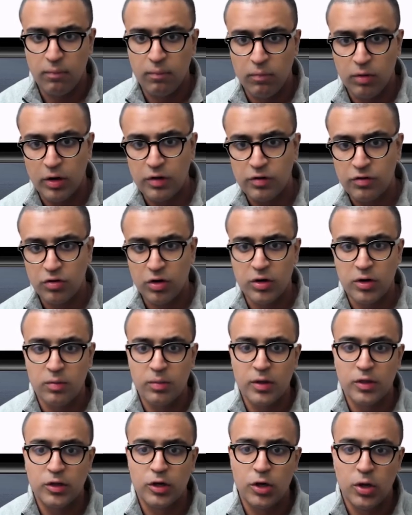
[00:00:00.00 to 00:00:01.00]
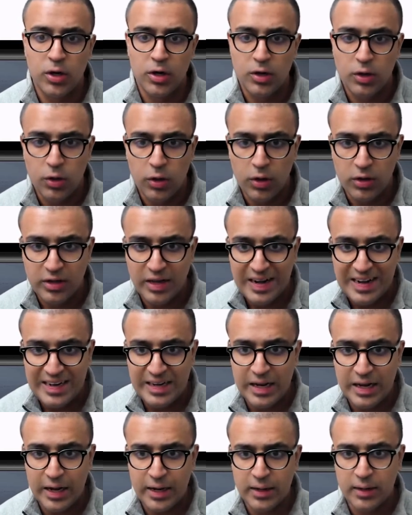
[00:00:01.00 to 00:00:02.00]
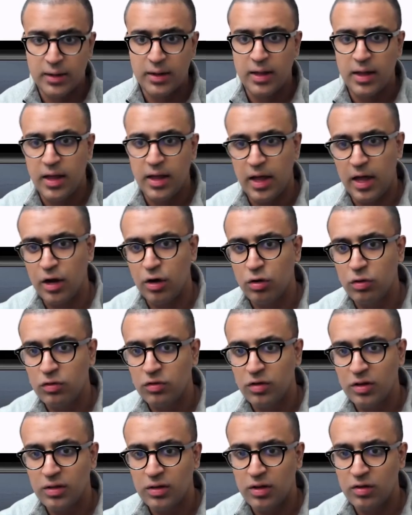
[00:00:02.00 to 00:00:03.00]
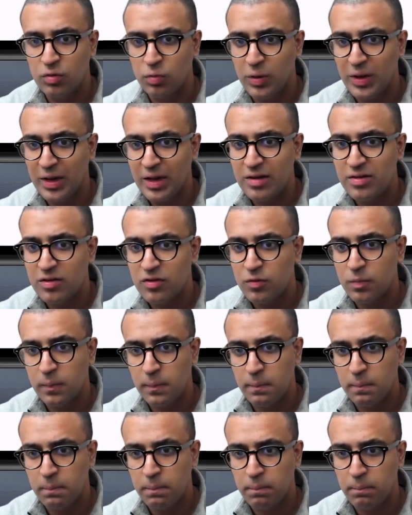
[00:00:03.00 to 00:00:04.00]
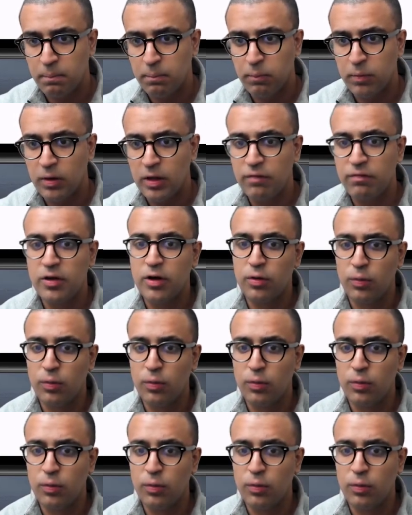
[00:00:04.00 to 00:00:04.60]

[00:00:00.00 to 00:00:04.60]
constructor method on it called data. And using this, we can just give it